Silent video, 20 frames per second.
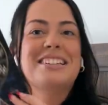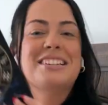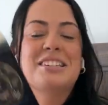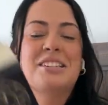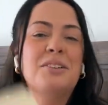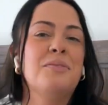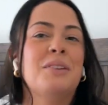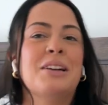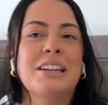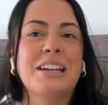
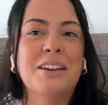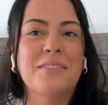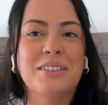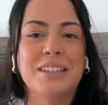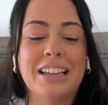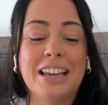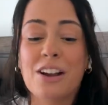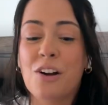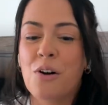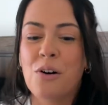Still want to give it
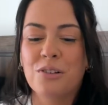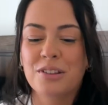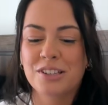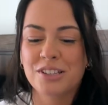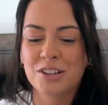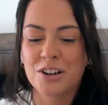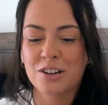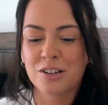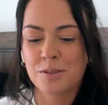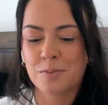like all the
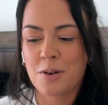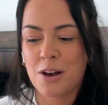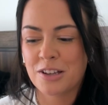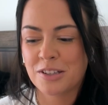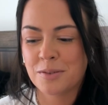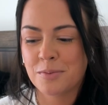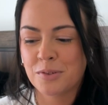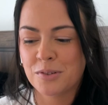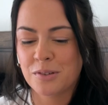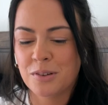stars
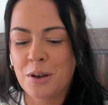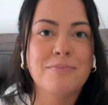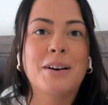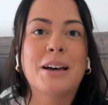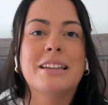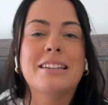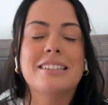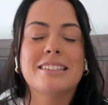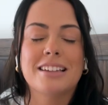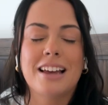possible,
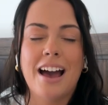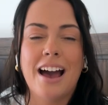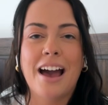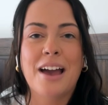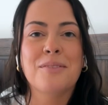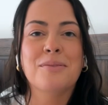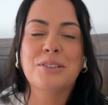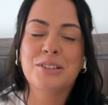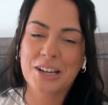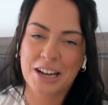but
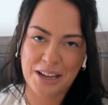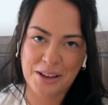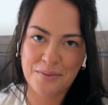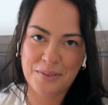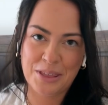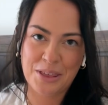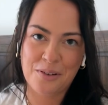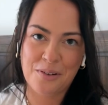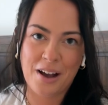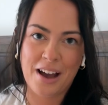I will check in
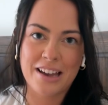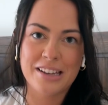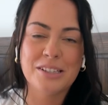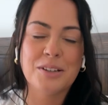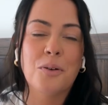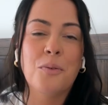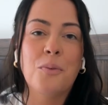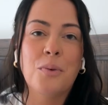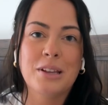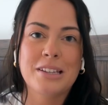with you
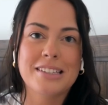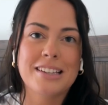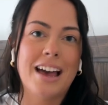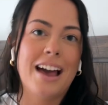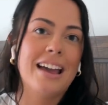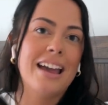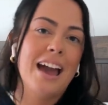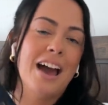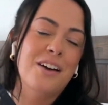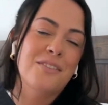guys once
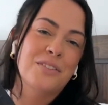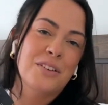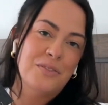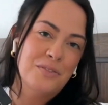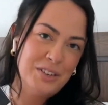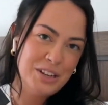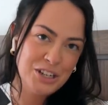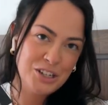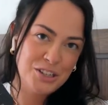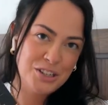I have
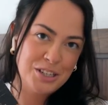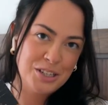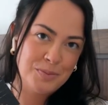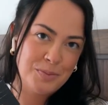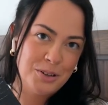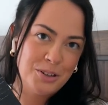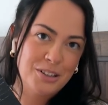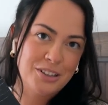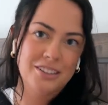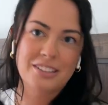finished this
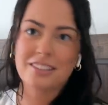book.